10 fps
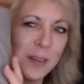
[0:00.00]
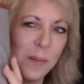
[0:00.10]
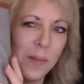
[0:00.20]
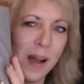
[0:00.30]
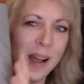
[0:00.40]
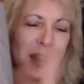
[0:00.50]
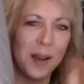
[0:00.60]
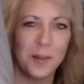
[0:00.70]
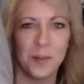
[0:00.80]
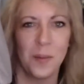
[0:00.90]
it to
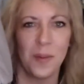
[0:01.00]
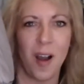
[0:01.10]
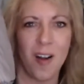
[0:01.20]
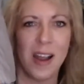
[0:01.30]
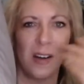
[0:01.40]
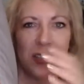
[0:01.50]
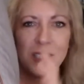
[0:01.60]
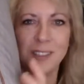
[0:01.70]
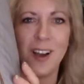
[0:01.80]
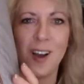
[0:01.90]
uh, our
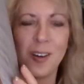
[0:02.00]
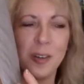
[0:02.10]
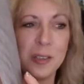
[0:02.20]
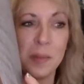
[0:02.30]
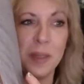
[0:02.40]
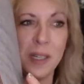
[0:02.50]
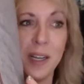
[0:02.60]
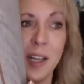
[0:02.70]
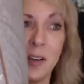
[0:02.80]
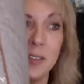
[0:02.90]
eldest daughter, who's a
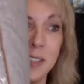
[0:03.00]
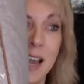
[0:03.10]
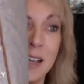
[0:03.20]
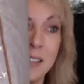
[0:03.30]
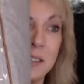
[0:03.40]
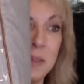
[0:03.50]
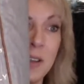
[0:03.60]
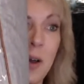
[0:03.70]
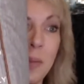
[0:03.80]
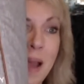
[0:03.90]
millennial, and yeah, she
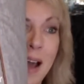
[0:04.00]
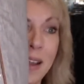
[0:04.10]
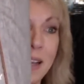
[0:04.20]
was all about